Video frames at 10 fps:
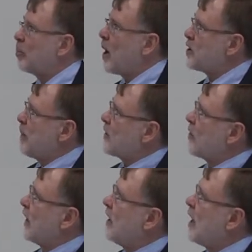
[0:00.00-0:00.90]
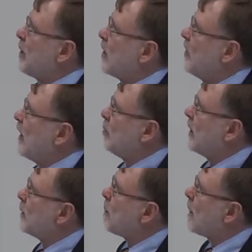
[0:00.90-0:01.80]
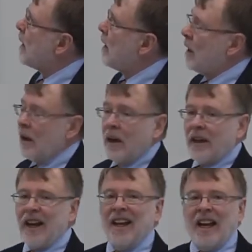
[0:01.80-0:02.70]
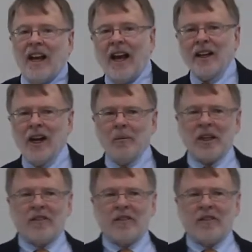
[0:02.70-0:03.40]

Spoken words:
prospects for economic development. Okay, economic